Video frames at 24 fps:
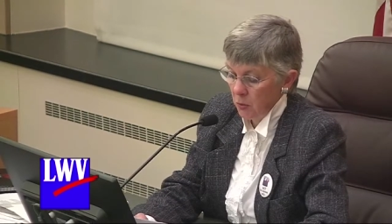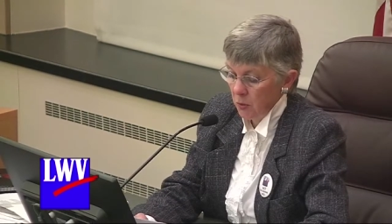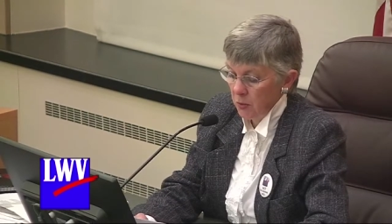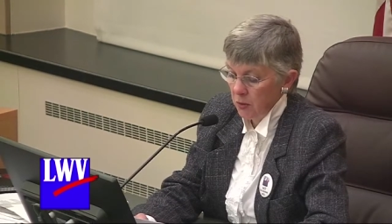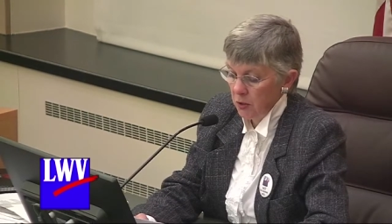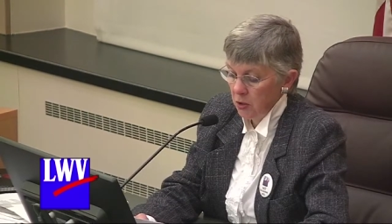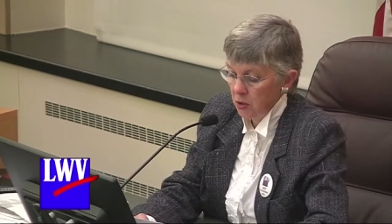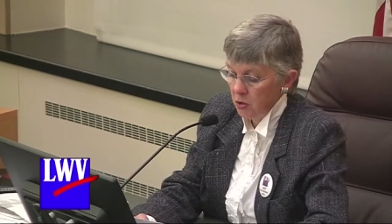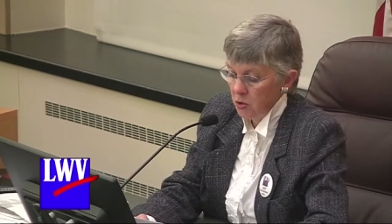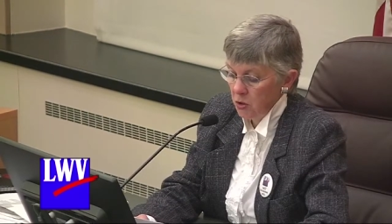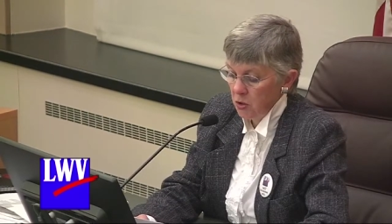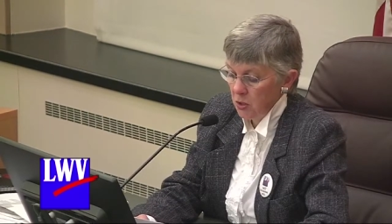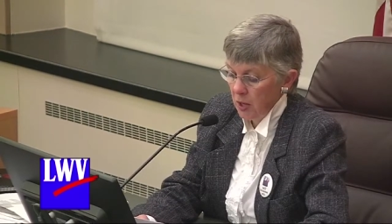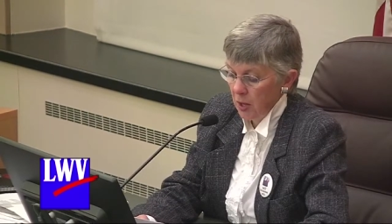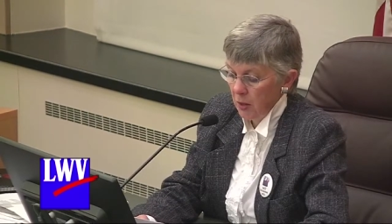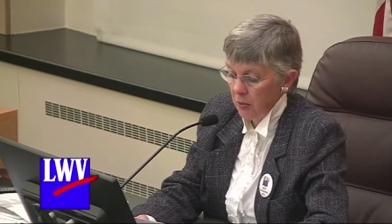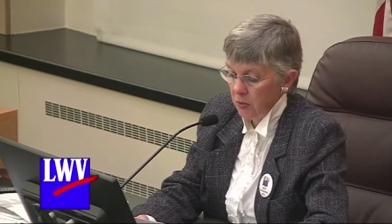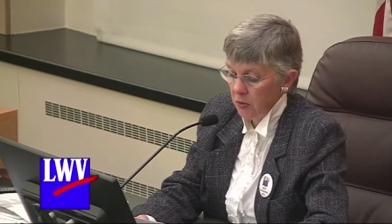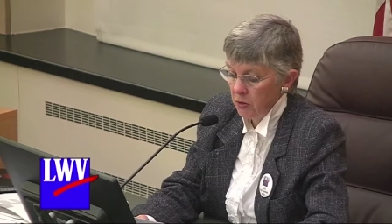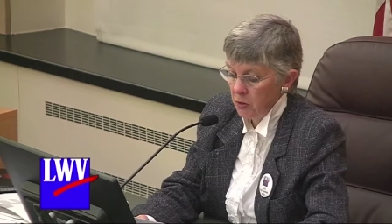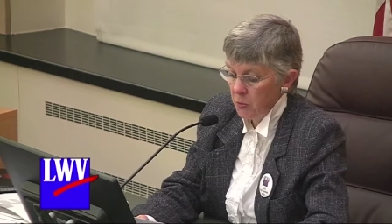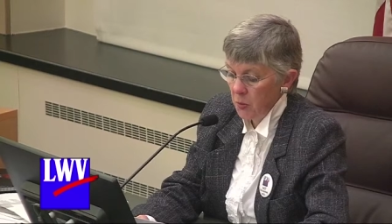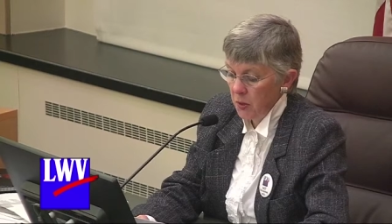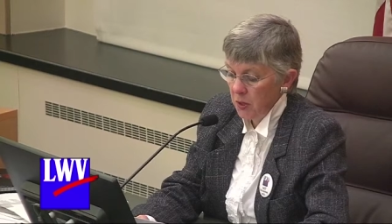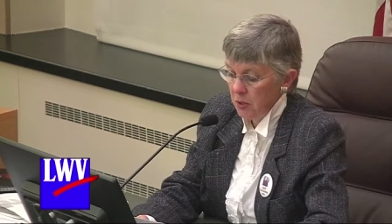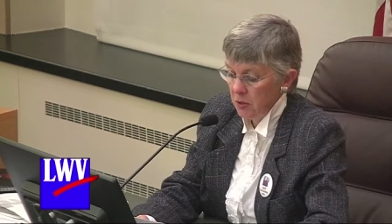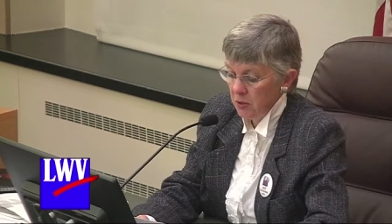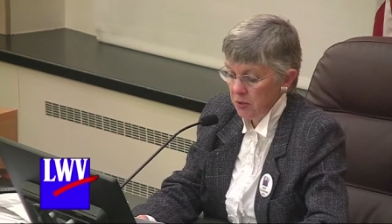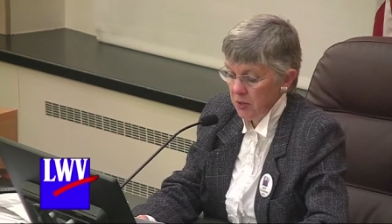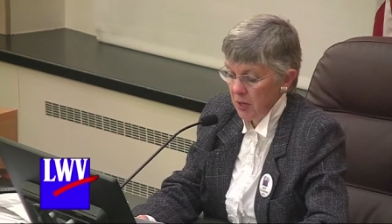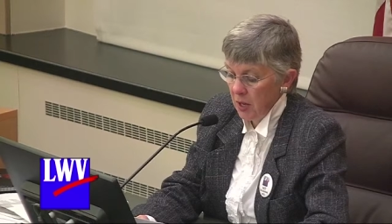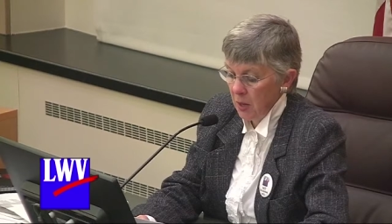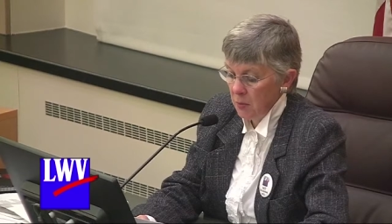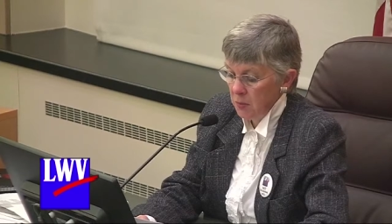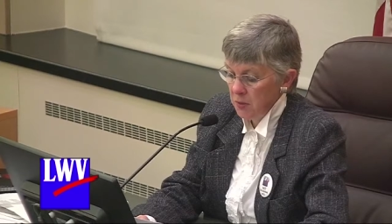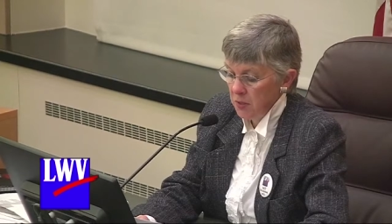when your speaker's
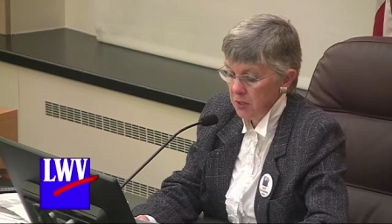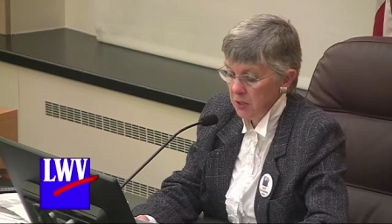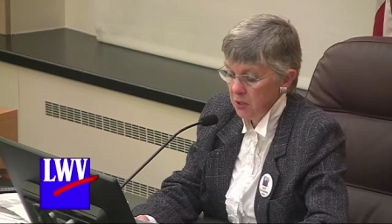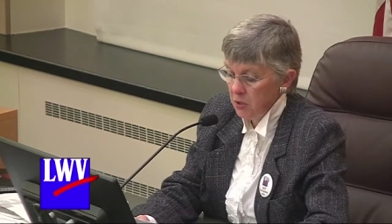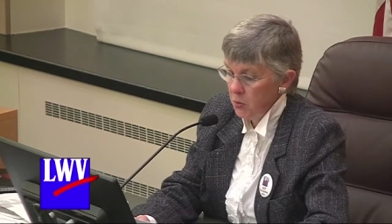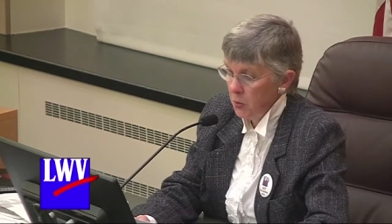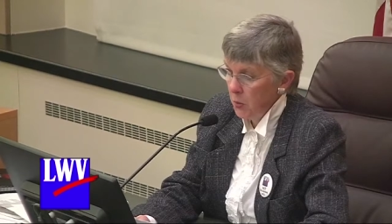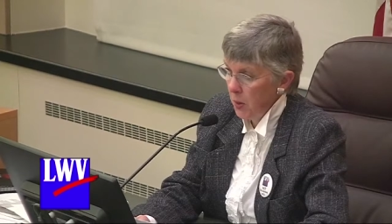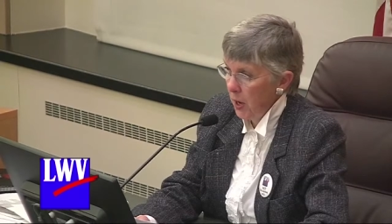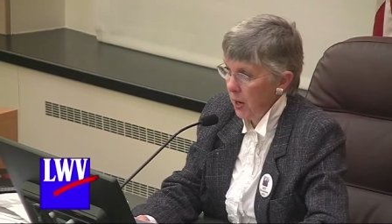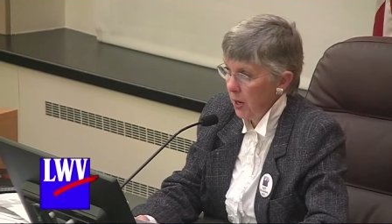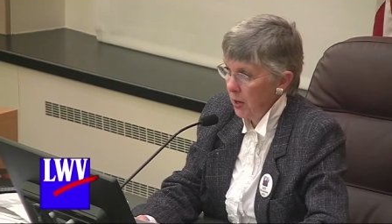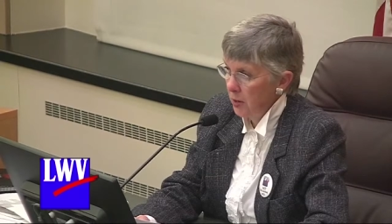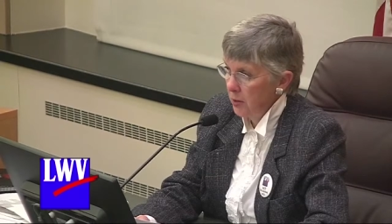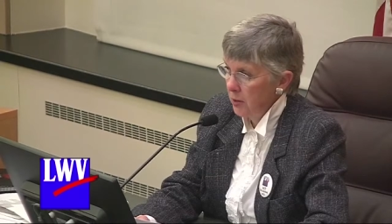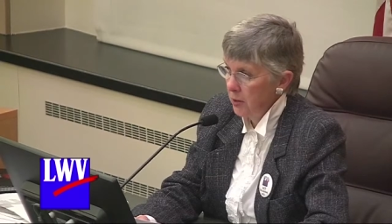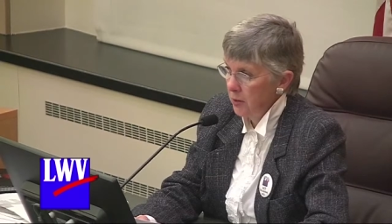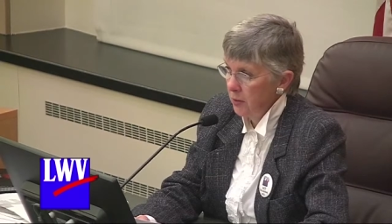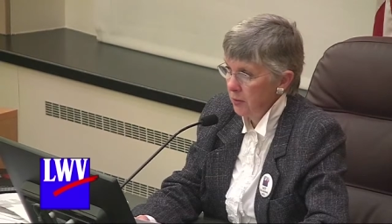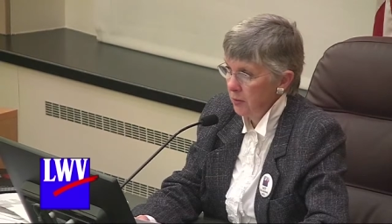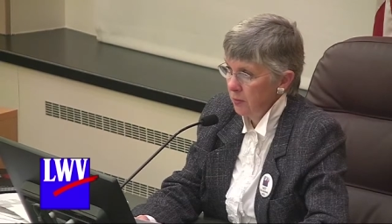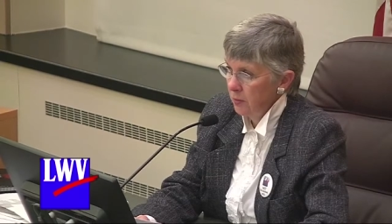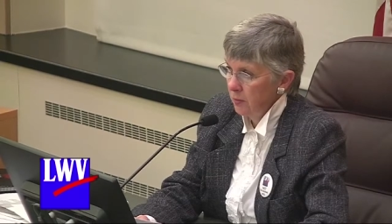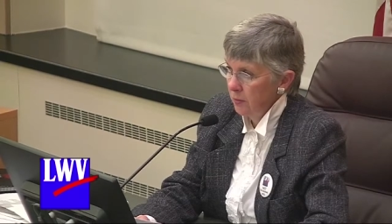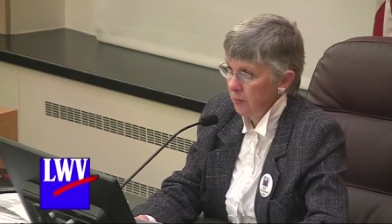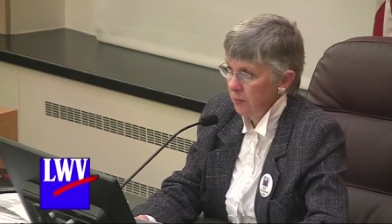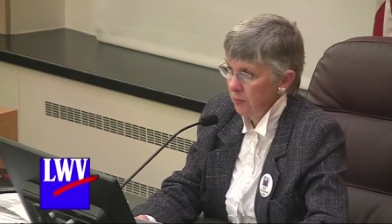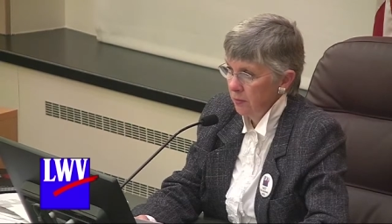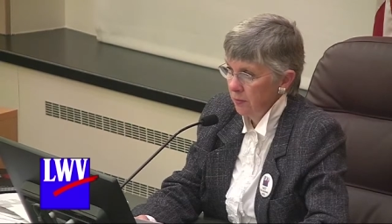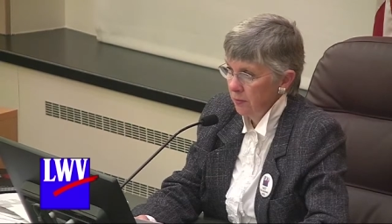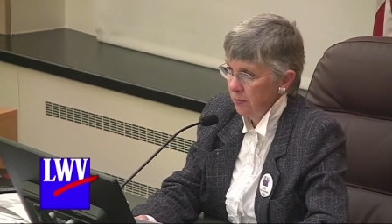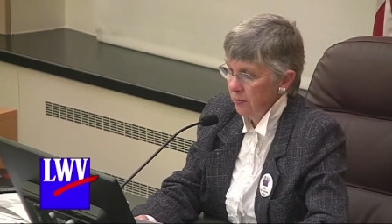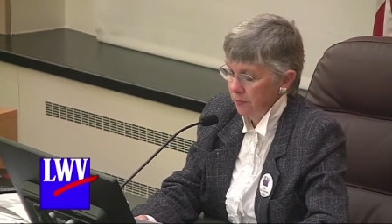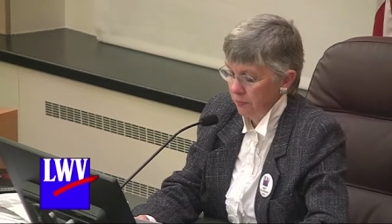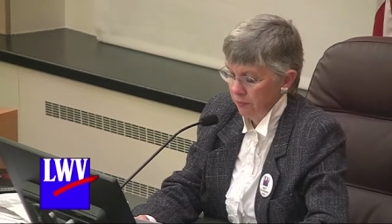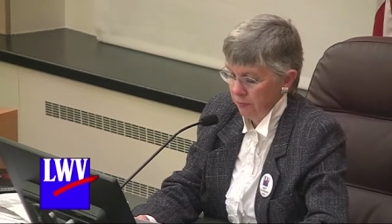time is expired.
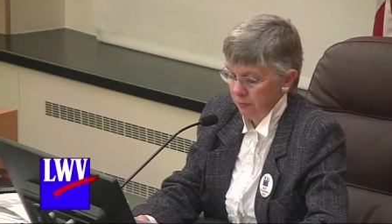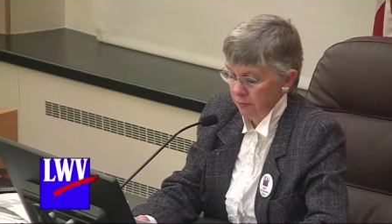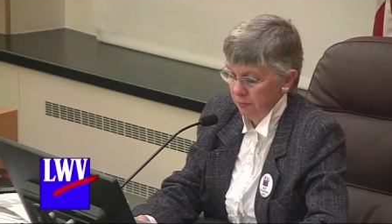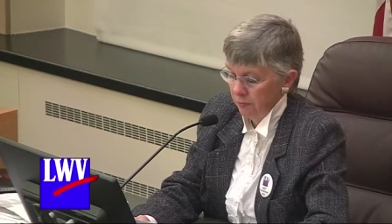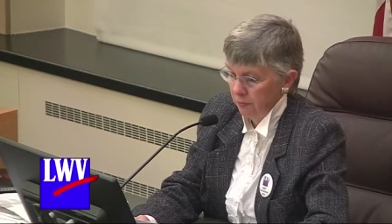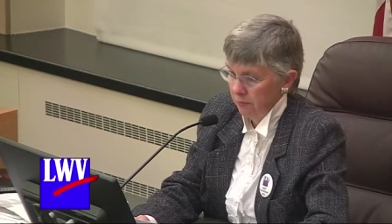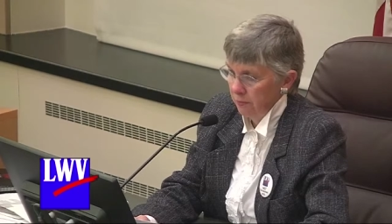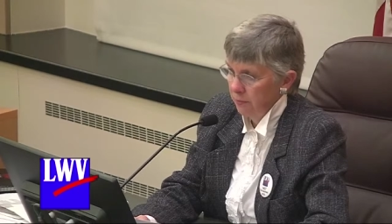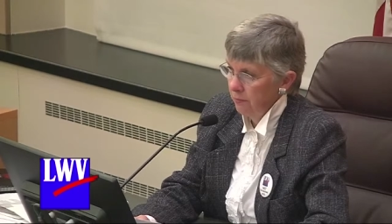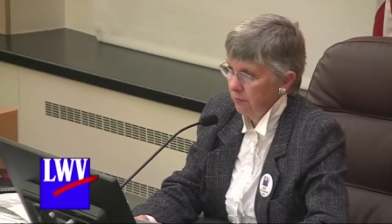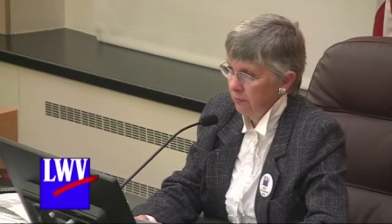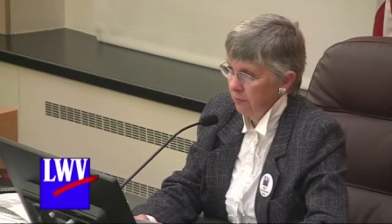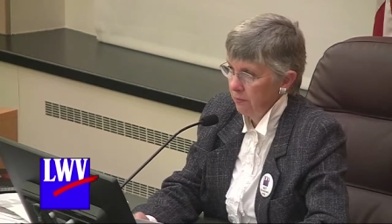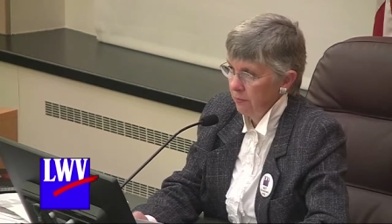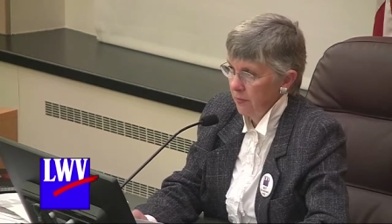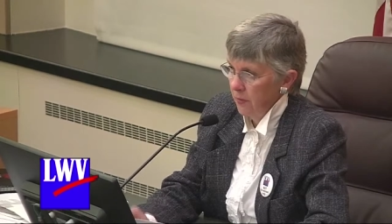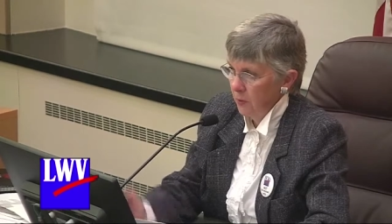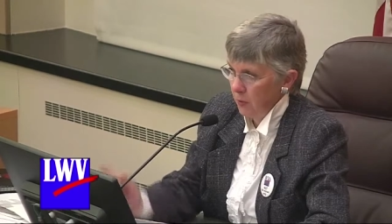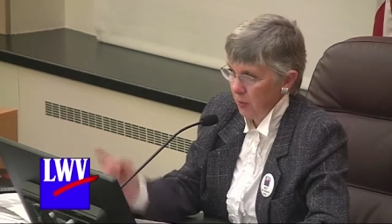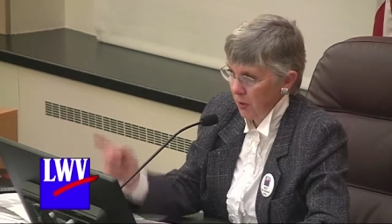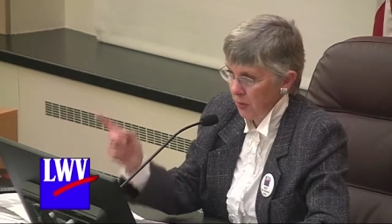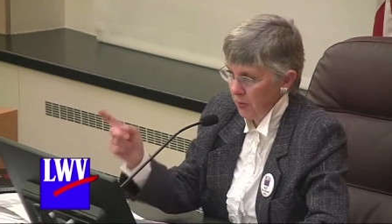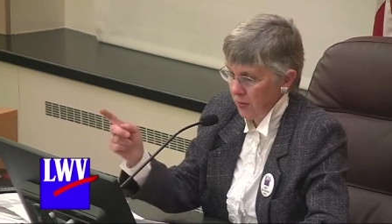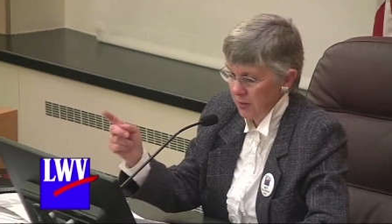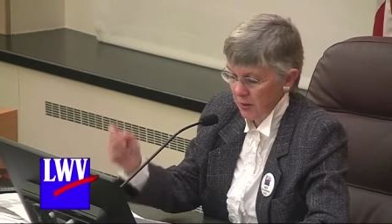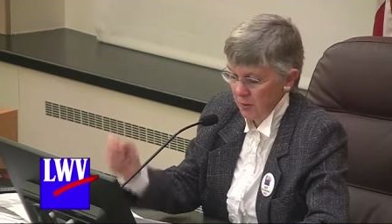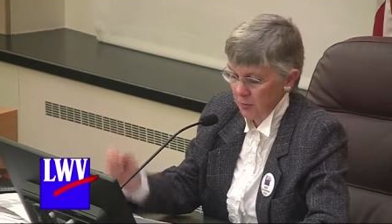And we have a